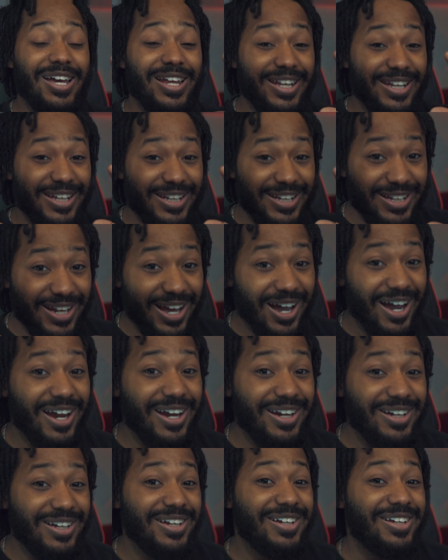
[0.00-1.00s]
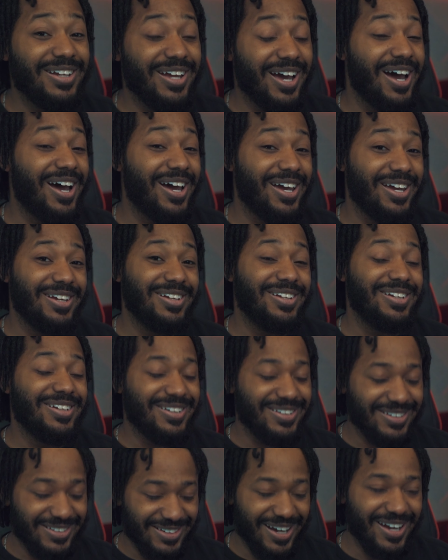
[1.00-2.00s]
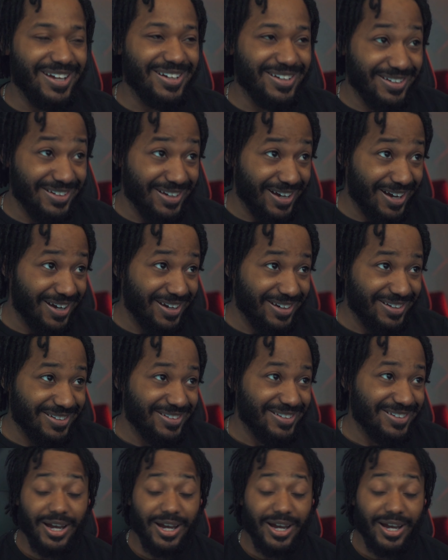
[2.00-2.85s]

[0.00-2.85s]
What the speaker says: $99.99.